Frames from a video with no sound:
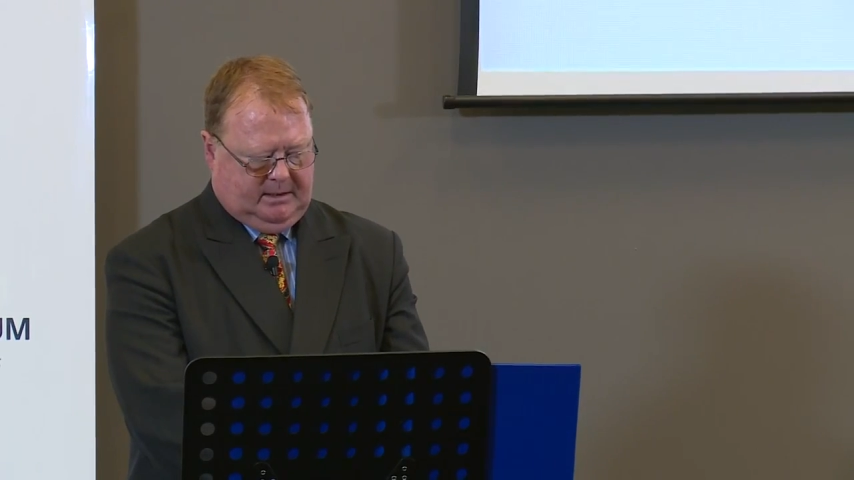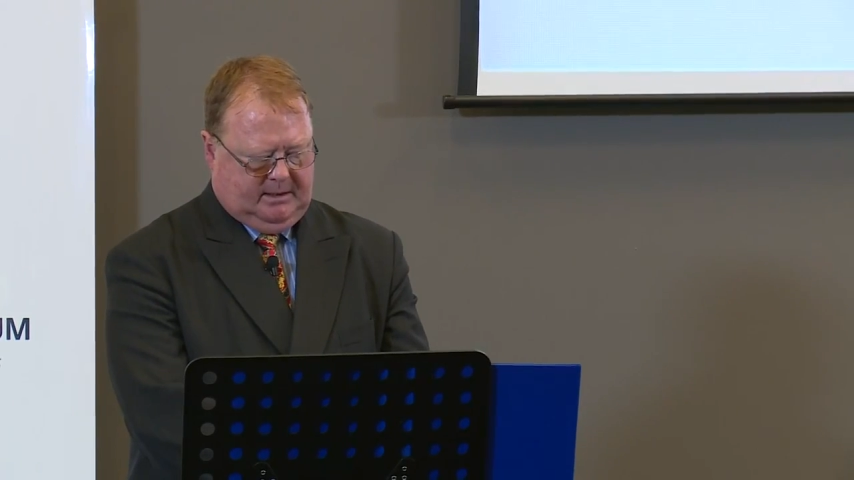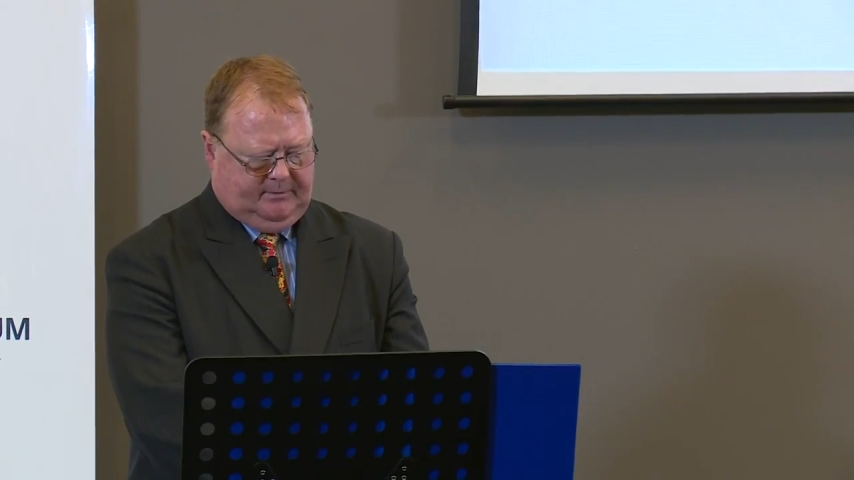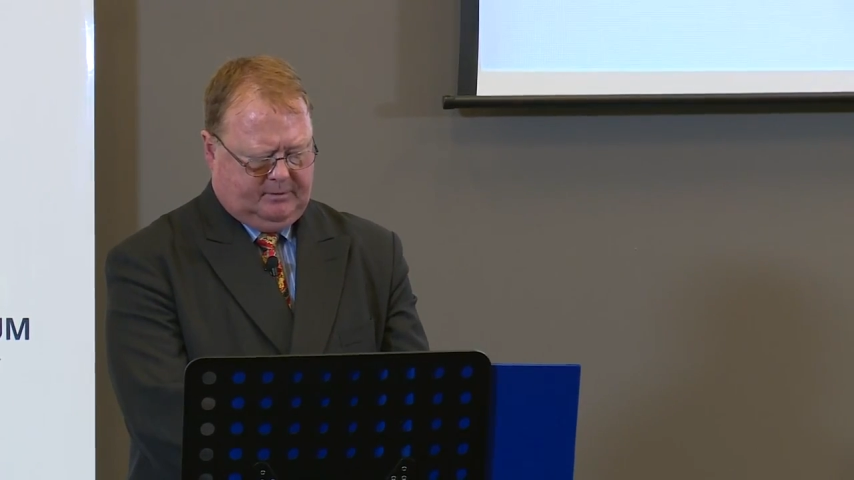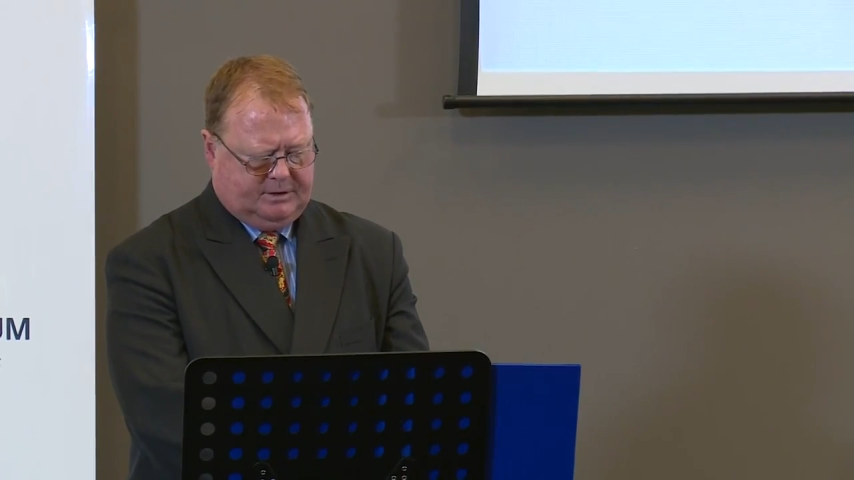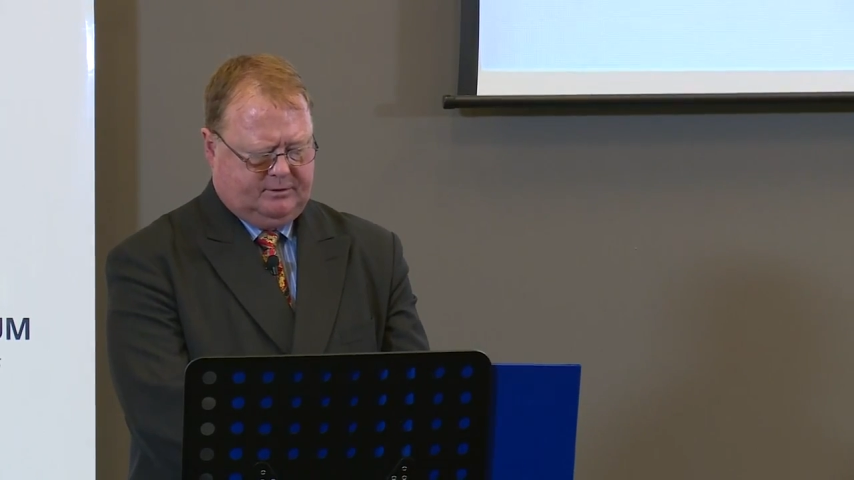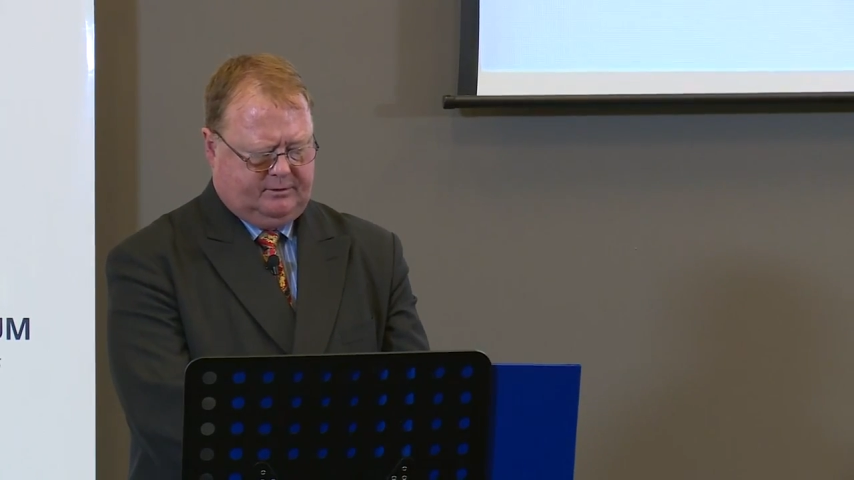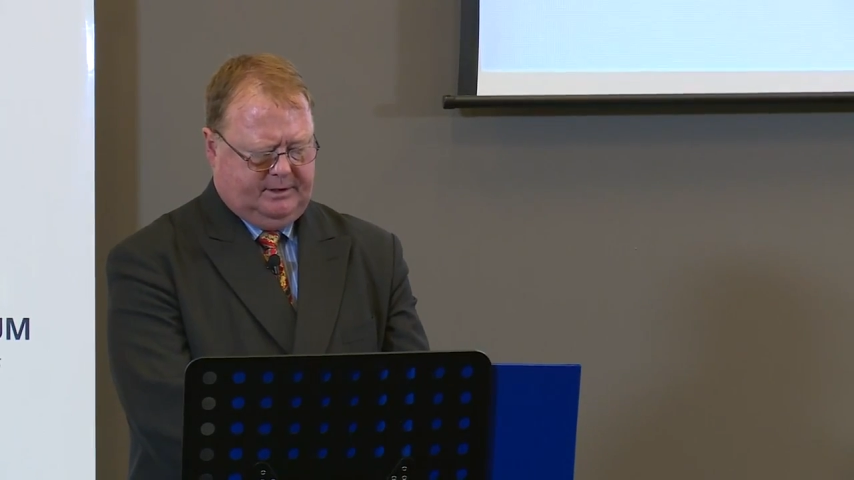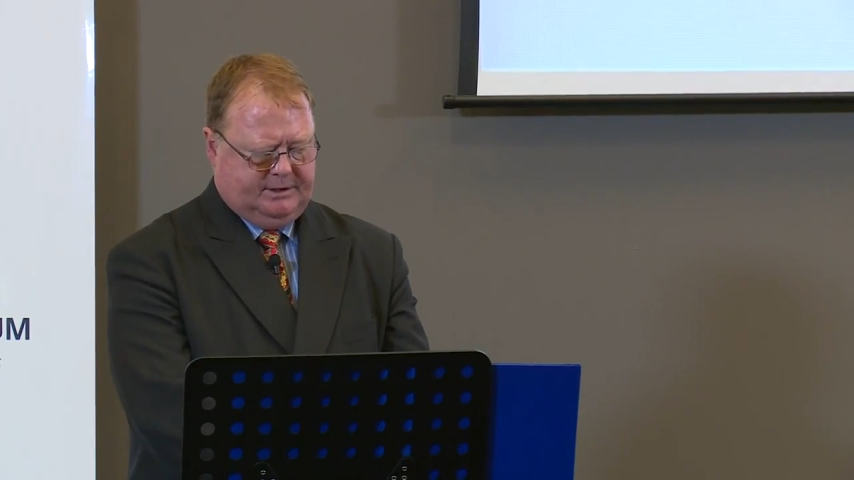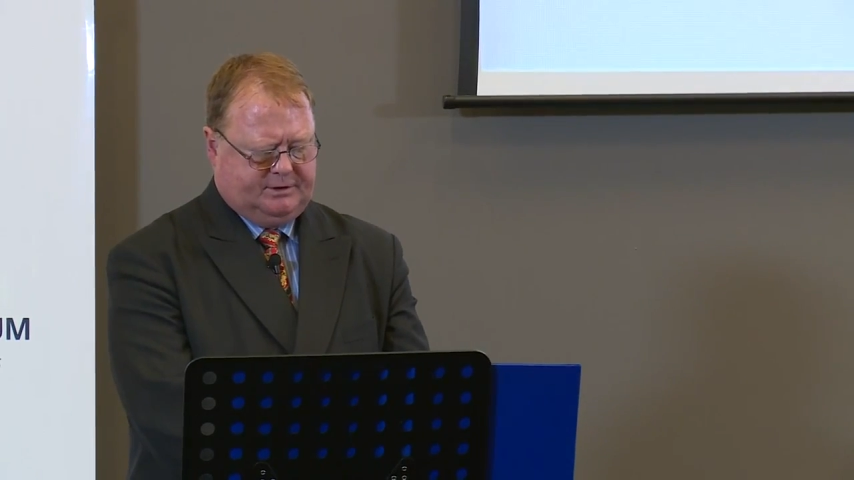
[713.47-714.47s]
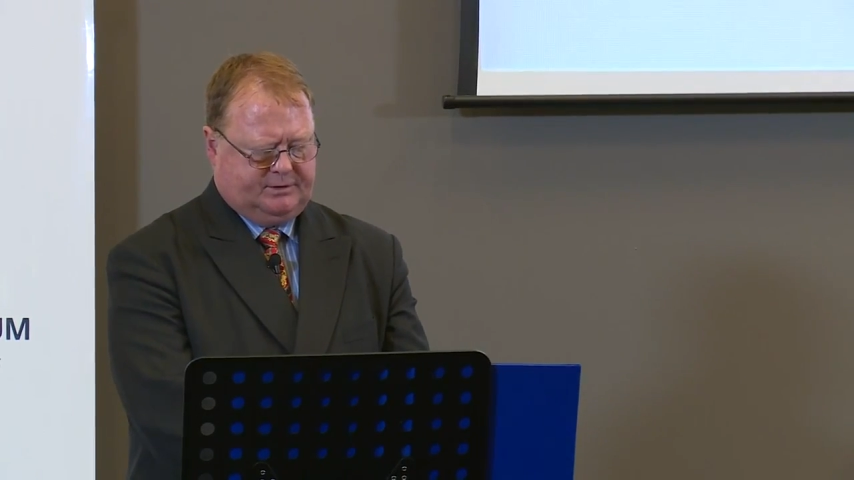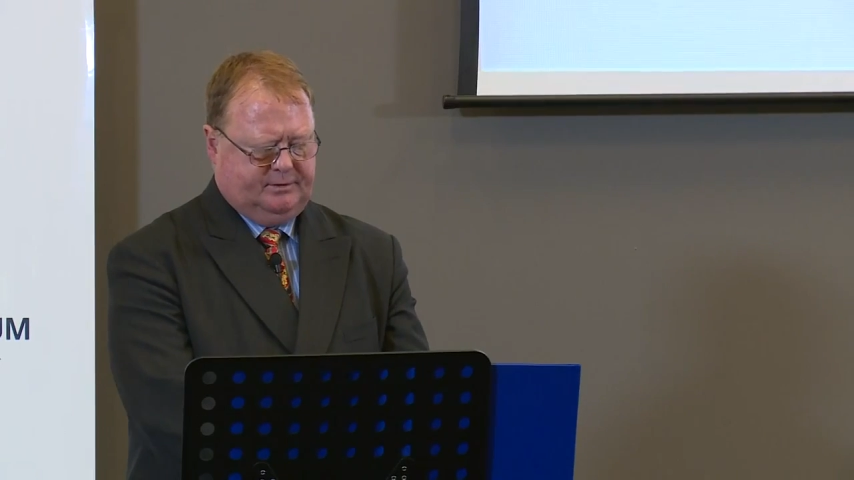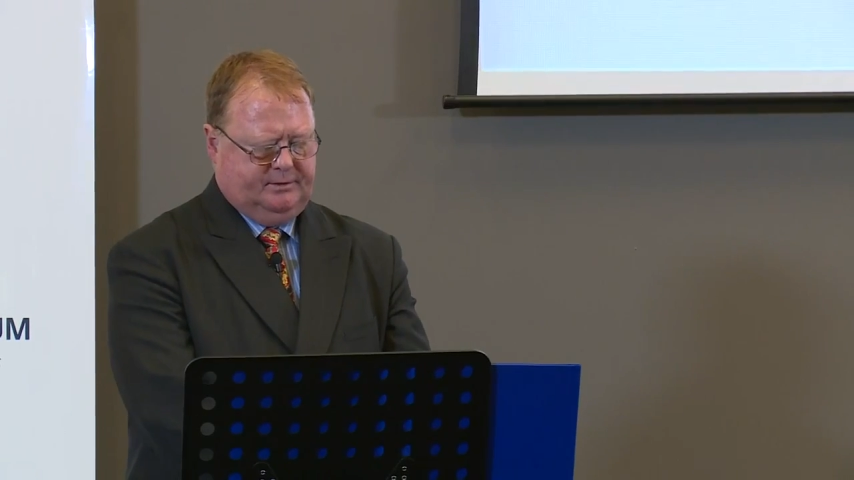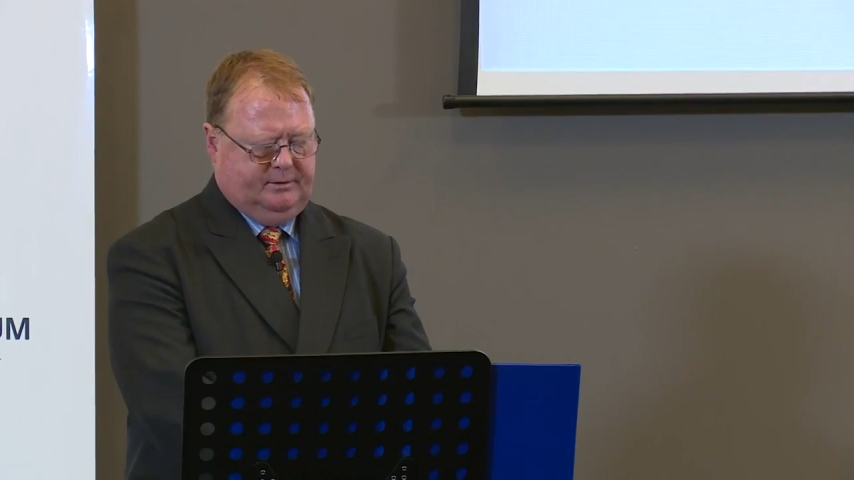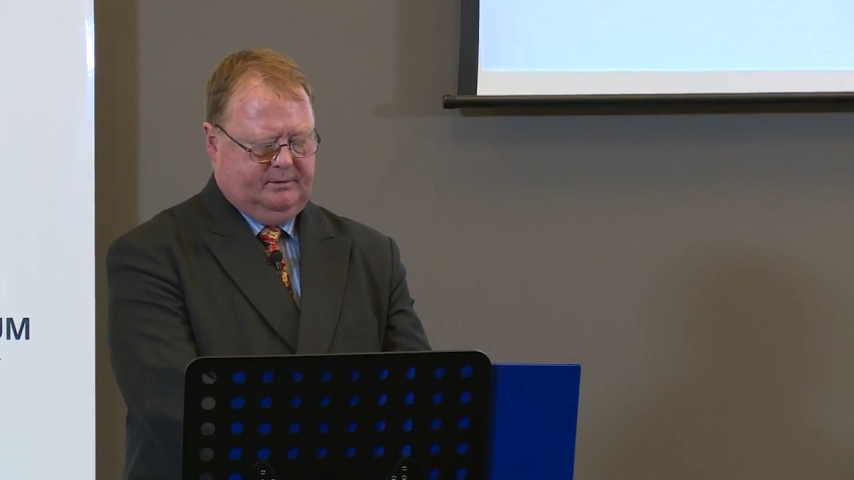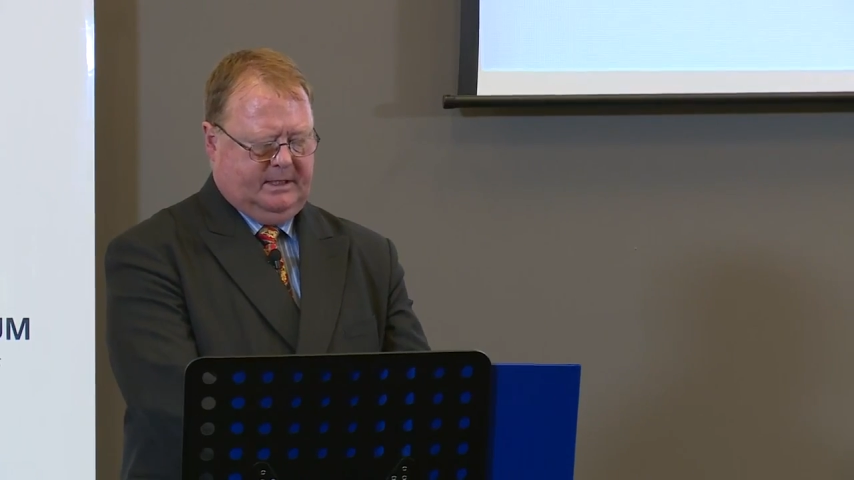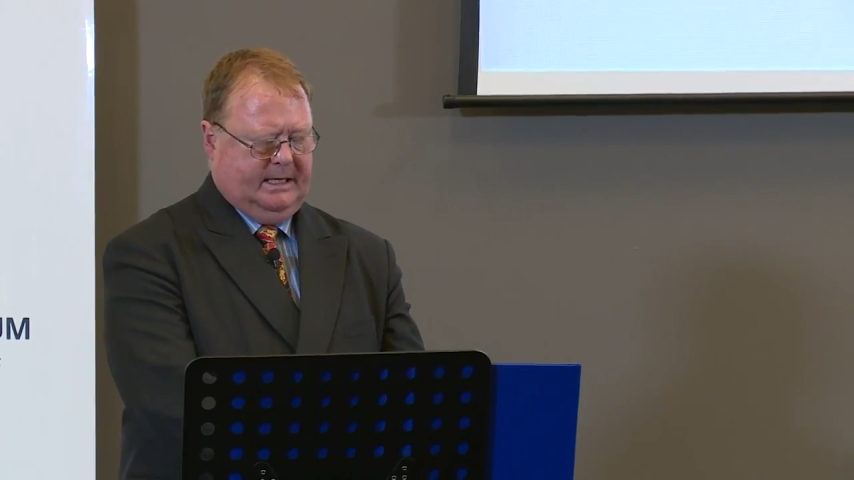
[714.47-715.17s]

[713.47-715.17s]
If your story is true